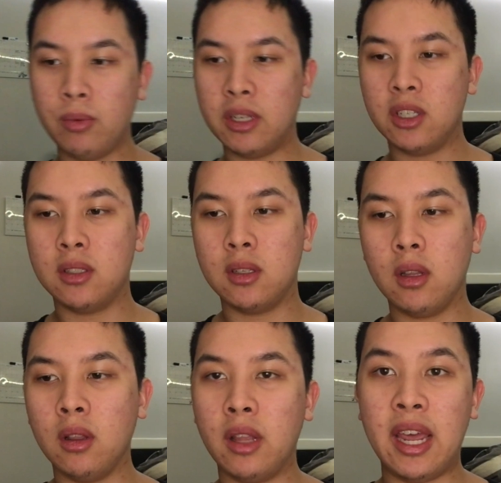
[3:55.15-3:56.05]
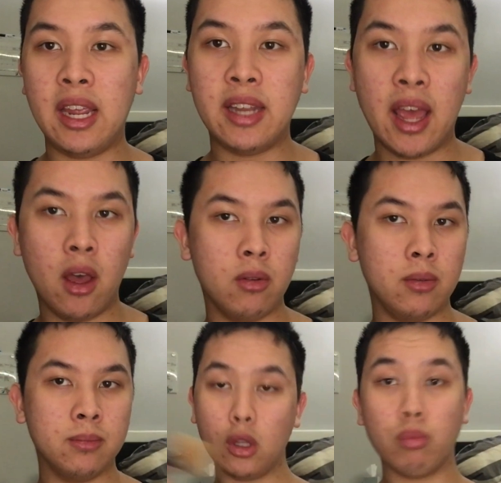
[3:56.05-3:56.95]
we could just lay
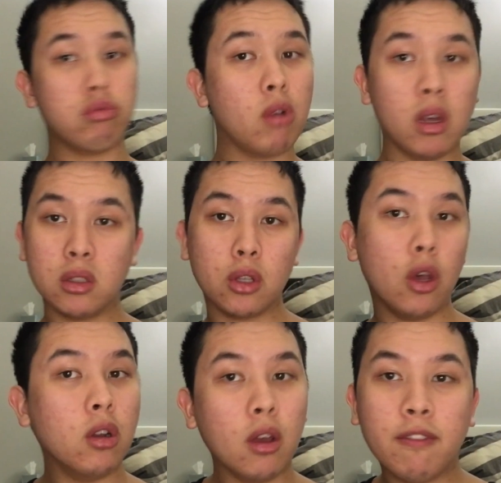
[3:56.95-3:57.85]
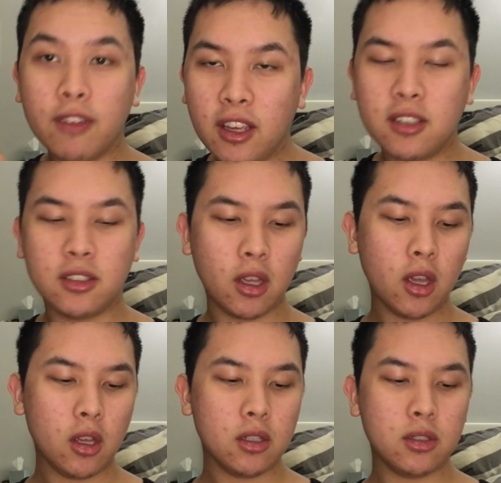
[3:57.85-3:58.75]
down the product on our face.
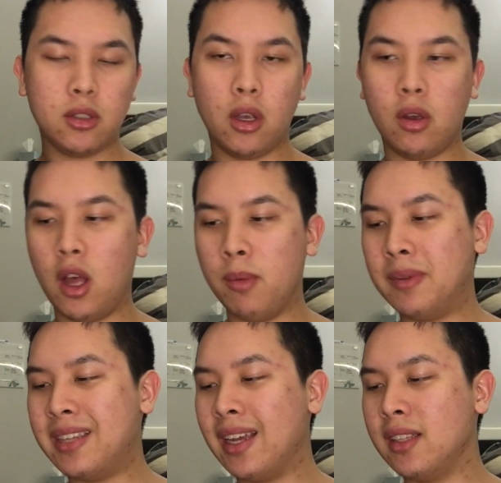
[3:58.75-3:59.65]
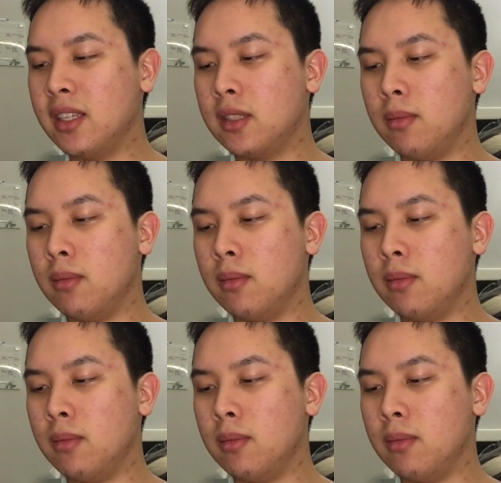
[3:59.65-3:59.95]
So I'm gonna be taking this